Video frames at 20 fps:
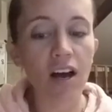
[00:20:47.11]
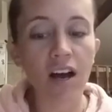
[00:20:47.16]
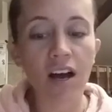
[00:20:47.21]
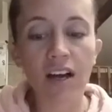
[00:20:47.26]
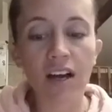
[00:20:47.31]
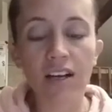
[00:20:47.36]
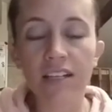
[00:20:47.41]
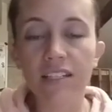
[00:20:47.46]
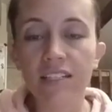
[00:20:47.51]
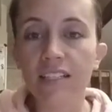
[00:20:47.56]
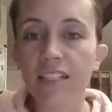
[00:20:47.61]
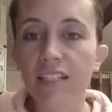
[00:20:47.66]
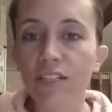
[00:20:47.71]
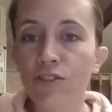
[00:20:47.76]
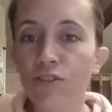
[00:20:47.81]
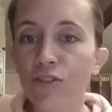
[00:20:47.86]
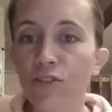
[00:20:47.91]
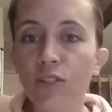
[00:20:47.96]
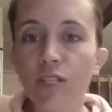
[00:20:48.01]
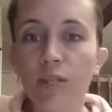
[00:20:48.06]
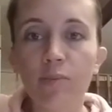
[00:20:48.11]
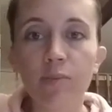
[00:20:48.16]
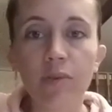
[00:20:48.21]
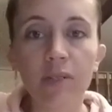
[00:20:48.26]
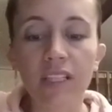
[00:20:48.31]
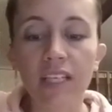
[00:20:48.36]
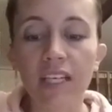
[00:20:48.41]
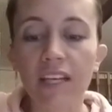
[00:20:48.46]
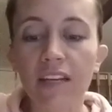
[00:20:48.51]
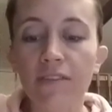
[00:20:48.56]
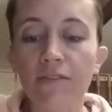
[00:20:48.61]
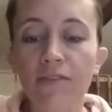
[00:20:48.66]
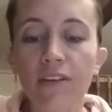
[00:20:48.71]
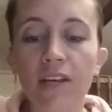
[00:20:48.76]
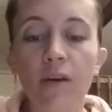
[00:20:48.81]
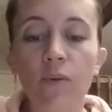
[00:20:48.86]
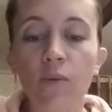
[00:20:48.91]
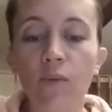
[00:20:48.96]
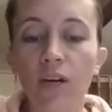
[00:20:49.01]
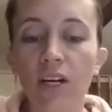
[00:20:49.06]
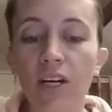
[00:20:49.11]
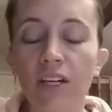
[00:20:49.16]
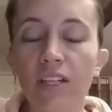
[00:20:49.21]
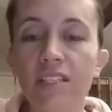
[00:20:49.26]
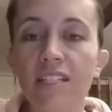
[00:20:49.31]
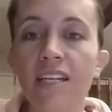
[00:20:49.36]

honestly, truly believe it works.